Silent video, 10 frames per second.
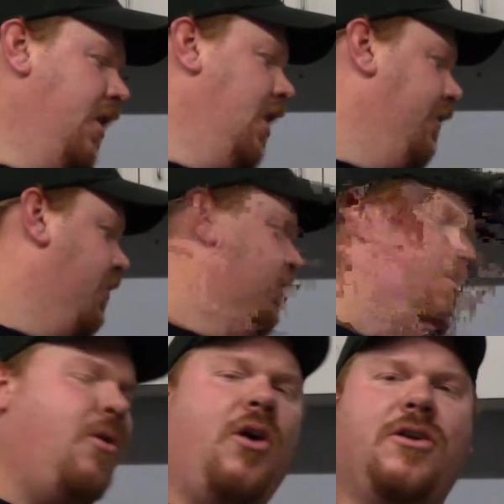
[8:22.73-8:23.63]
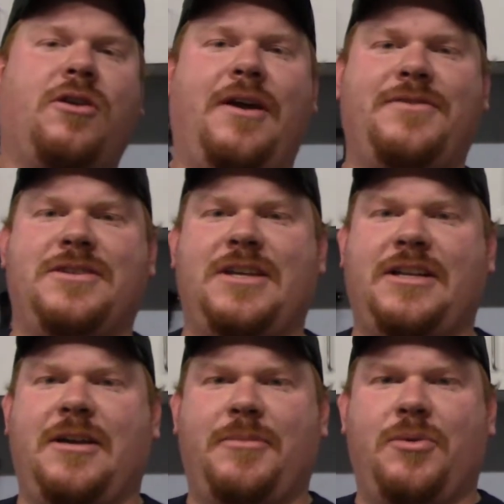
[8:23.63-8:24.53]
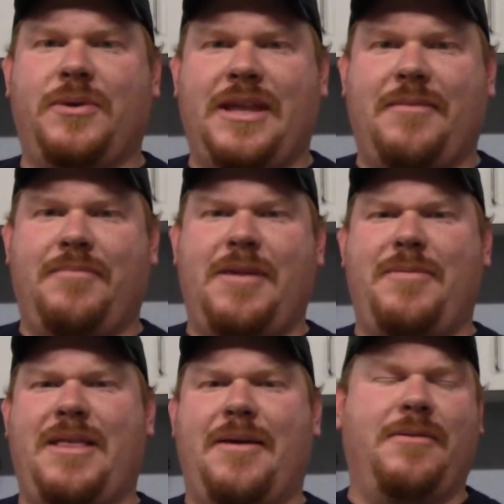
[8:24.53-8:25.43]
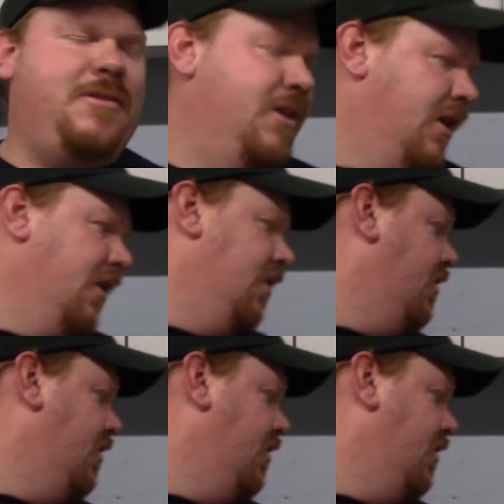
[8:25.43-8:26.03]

If there were some hard crevices, I'd come in with that, maybe that the